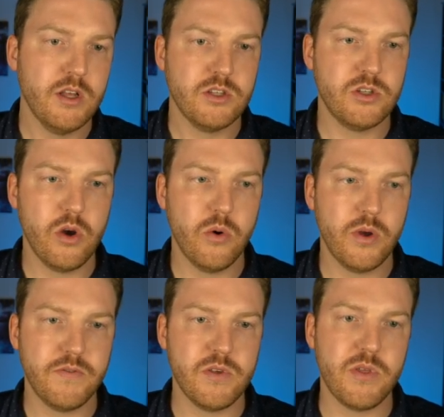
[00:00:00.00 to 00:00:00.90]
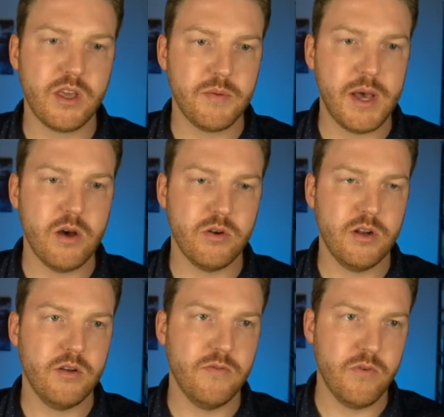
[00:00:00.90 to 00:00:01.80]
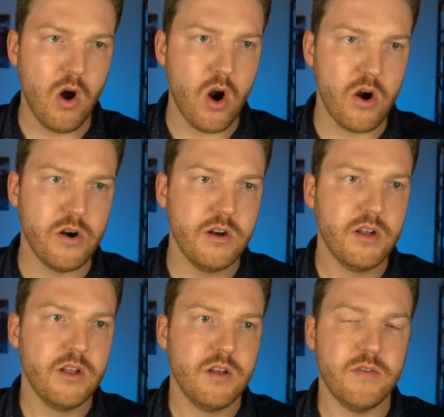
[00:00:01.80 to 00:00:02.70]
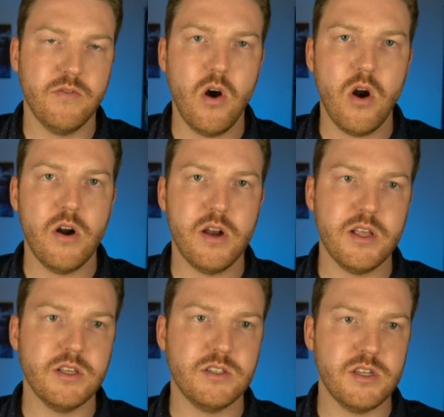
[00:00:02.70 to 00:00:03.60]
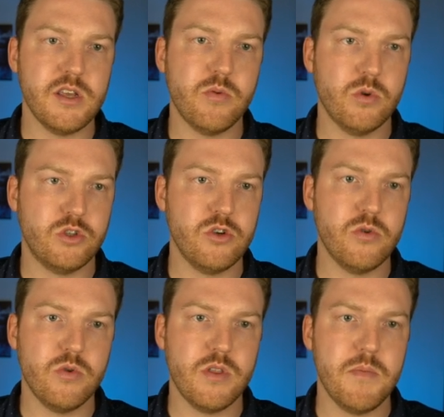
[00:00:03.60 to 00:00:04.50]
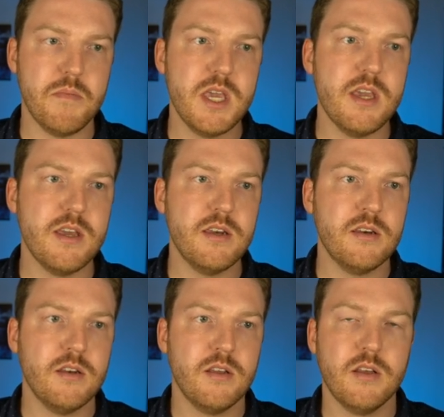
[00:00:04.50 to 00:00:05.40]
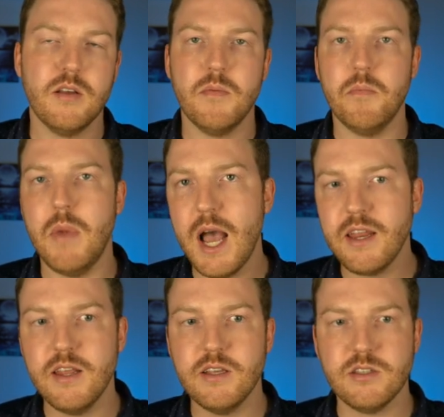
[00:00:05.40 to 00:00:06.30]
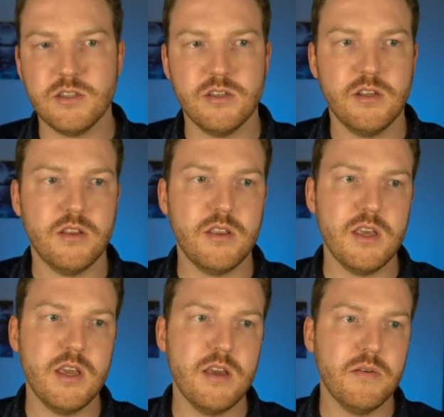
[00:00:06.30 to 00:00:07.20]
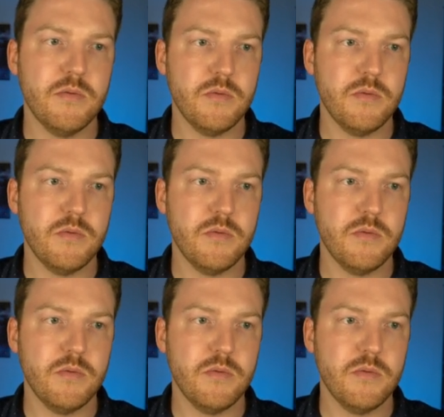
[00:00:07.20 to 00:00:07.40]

So if you think about VAR, VAR is equal to the mean minus the